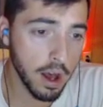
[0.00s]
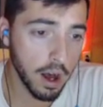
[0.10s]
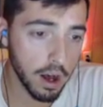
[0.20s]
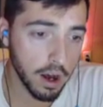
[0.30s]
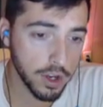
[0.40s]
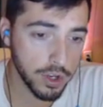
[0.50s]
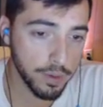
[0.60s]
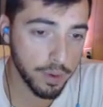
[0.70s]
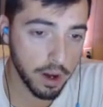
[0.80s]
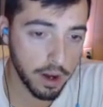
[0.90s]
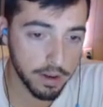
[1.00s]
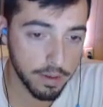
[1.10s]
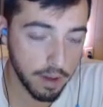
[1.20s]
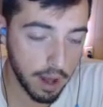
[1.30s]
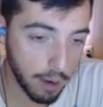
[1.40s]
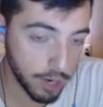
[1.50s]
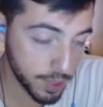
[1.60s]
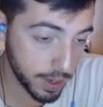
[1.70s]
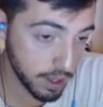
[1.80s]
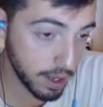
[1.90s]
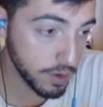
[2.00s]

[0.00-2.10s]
Uh, Yutapon, I would expect a lot